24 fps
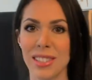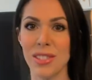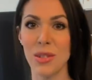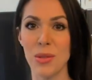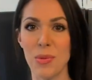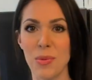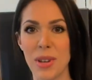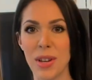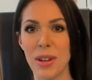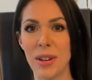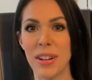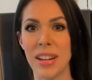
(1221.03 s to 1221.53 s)
So
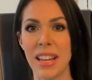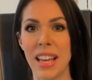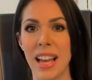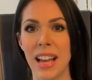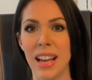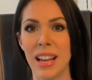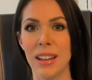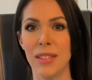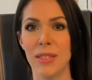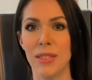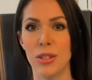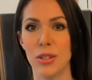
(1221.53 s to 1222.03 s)
we already
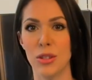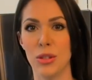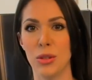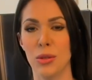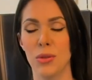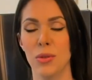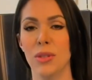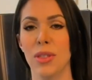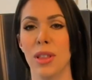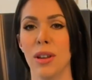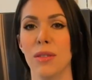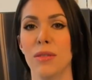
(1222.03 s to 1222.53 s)
have
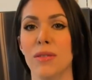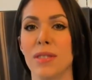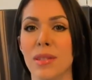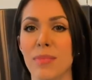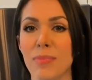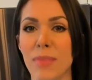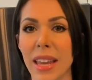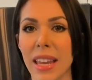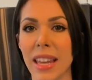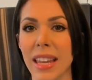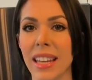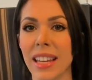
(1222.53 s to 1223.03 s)
2 loaves
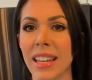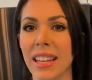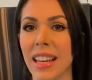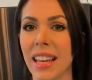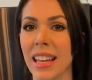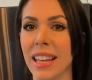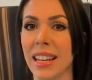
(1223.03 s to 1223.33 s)
made.